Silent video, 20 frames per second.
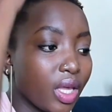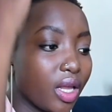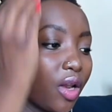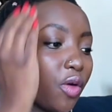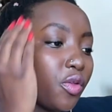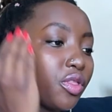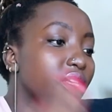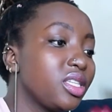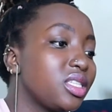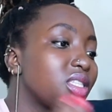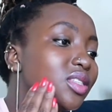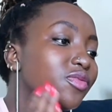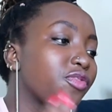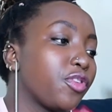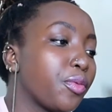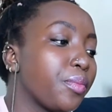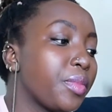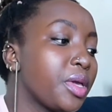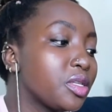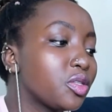Now this
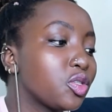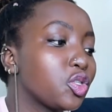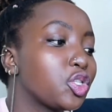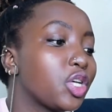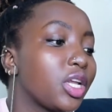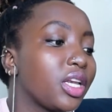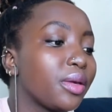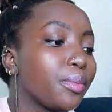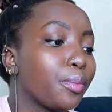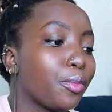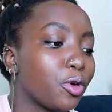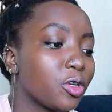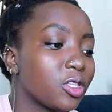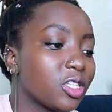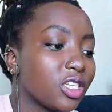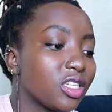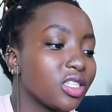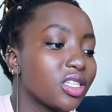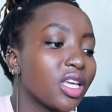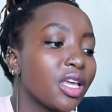for me is usually
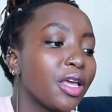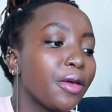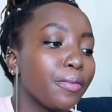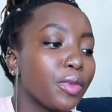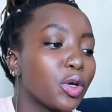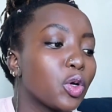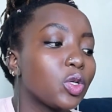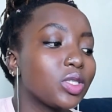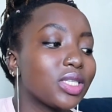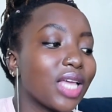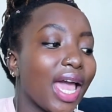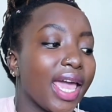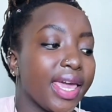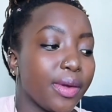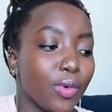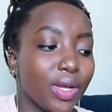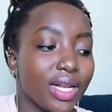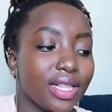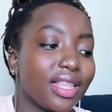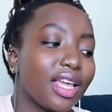important because I
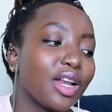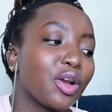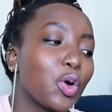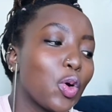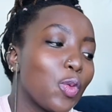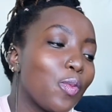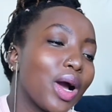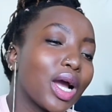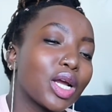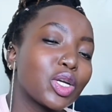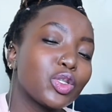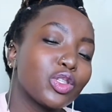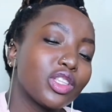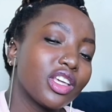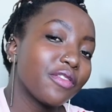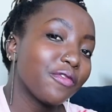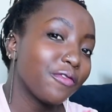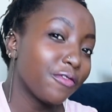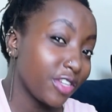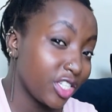will then go back to
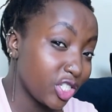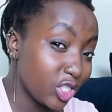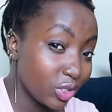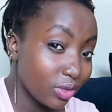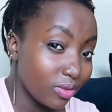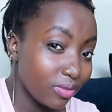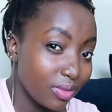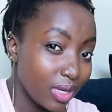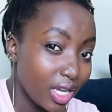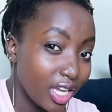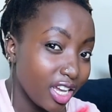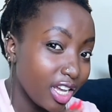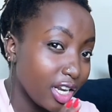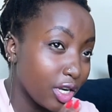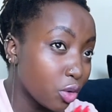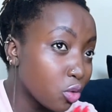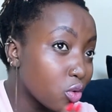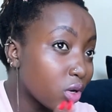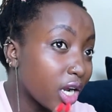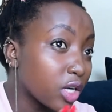that video
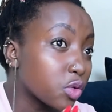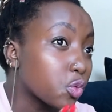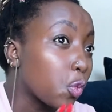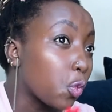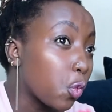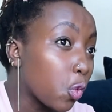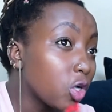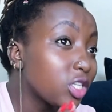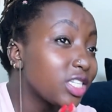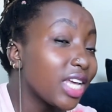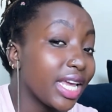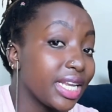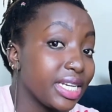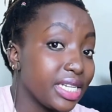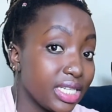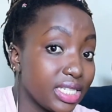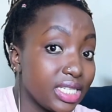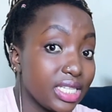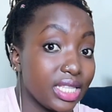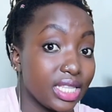and look at what I
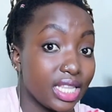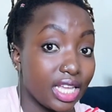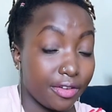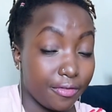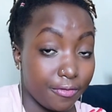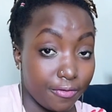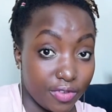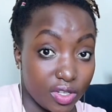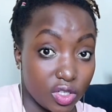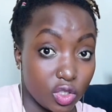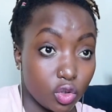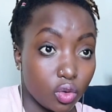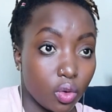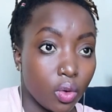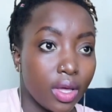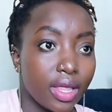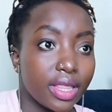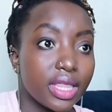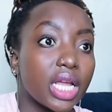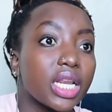did in that video
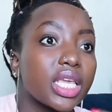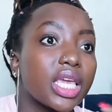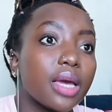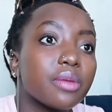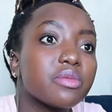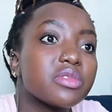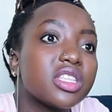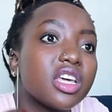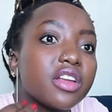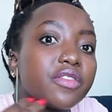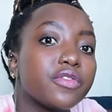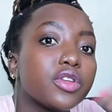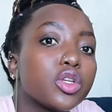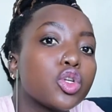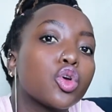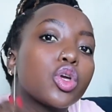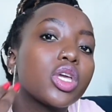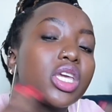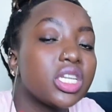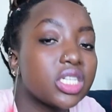that kept that
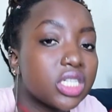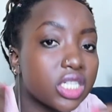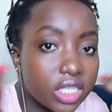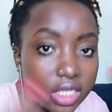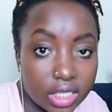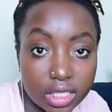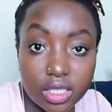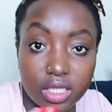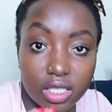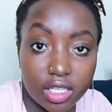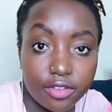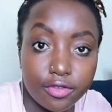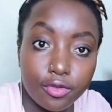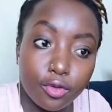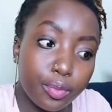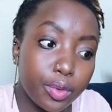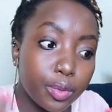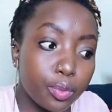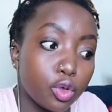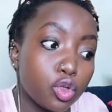video interesting
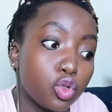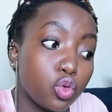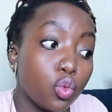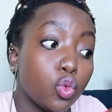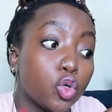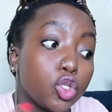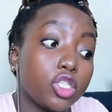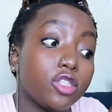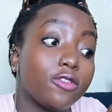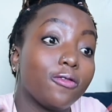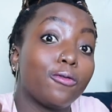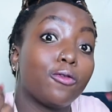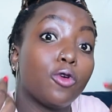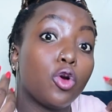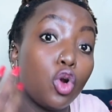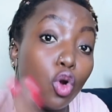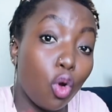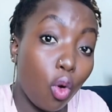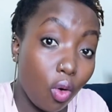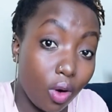for people to watch it for
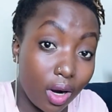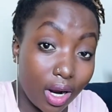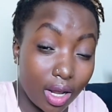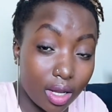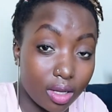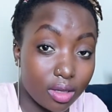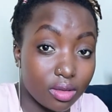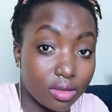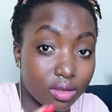longer.